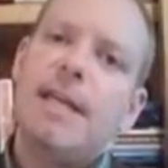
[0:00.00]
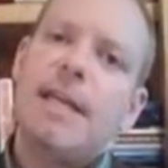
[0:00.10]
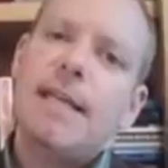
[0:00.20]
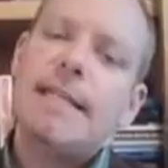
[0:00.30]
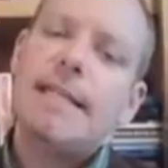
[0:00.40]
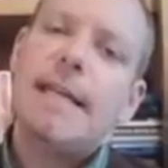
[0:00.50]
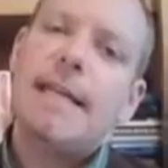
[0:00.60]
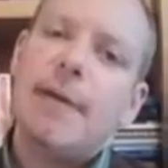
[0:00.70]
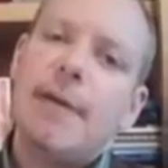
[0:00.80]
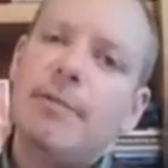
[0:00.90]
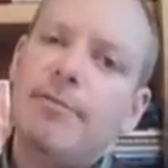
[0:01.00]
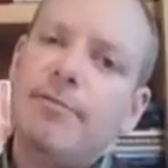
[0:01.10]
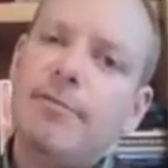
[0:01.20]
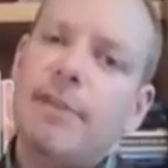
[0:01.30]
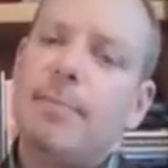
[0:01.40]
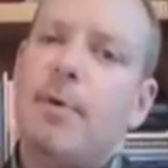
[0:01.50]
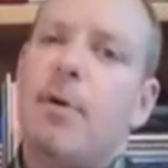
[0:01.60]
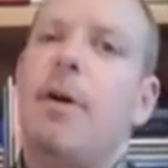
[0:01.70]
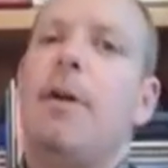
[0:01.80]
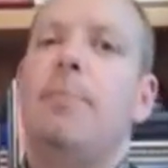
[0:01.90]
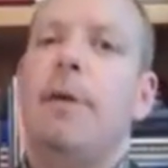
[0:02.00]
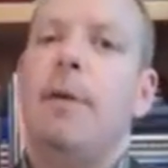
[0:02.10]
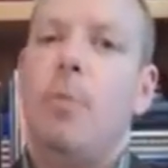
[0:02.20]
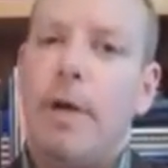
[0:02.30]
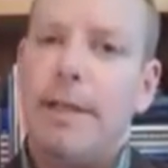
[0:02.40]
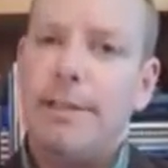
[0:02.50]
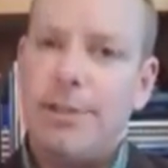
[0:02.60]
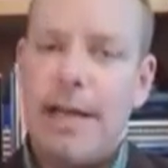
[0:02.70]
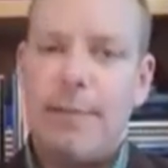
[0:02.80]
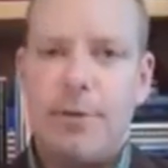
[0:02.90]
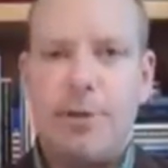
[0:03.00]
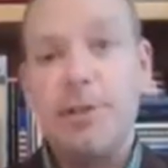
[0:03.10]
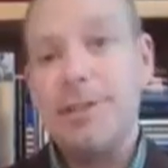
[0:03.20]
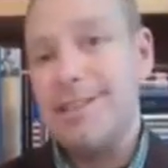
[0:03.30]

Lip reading: decided that I would flip all but one chapter just